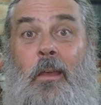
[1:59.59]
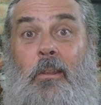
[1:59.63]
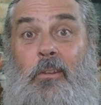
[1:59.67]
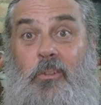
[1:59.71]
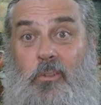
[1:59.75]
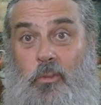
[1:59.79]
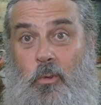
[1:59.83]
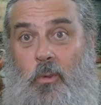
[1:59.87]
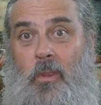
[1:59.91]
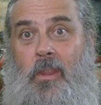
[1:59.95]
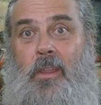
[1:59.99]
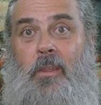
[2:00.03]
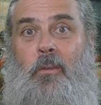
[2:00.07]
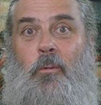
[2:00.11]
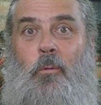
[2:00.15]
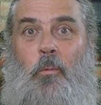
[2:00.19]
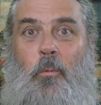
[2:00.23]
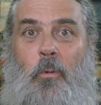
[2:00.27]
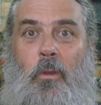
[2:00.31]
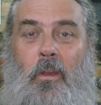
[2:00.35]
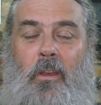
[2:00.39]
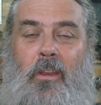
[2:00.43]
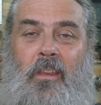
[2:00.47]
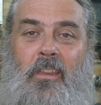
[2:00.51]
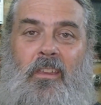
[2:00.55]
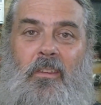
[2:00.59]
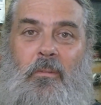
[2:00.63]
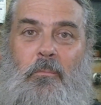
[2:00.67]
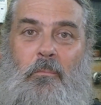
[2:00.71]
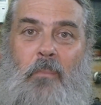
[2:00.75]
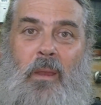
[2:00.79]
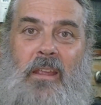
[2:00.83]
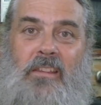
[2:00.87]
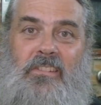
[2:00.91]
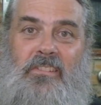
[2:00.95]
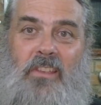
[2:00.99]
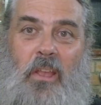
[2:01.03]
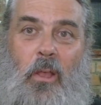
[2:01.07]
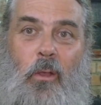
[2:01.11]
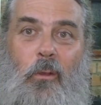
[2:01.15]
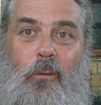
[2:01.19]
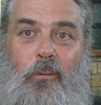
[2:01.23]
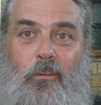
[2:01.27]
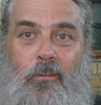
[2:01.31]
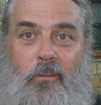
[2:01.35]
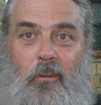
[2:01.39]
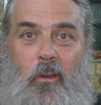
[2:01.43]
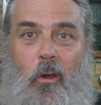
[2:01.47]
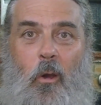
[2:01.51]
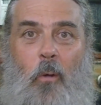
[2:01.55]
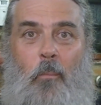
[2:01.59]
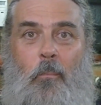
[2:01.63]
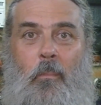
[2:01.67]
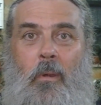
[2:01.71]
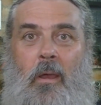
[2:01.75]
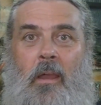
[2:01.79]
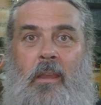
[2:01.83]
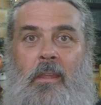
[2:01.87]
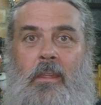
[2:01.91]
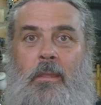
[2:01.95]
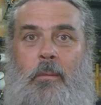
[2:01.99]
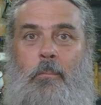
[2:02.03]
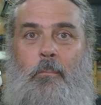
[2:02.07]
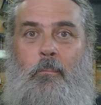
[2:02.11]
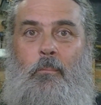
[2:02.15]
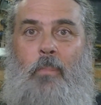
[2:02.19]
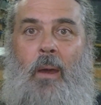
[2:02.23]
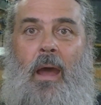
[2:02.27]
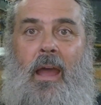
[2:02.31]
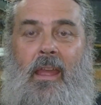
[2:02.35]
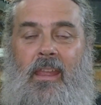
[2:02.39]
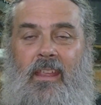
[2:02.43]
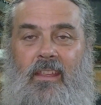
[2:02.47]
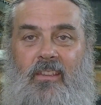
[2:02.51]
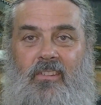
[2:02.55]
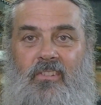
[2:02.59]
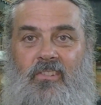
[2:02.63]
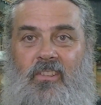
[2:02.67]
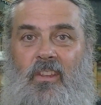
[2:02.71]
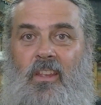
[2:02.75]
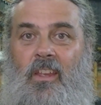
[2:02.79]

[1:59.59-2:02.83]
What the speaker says: doing work myself on my bikes.